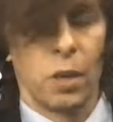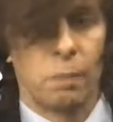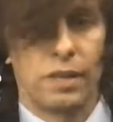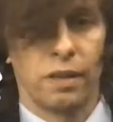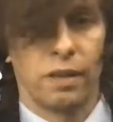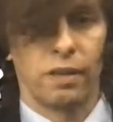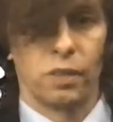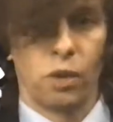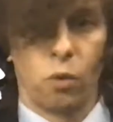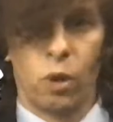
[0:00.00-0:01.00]

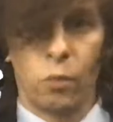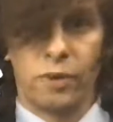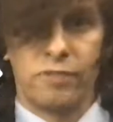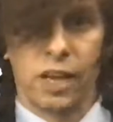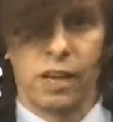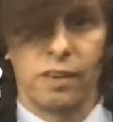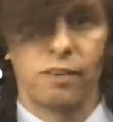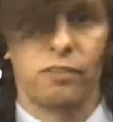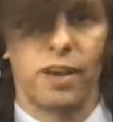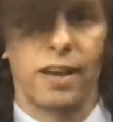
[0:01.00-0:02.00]
because what we've done
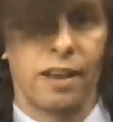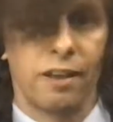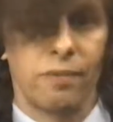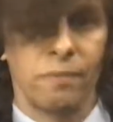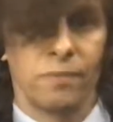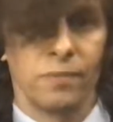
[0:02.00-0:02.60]
right now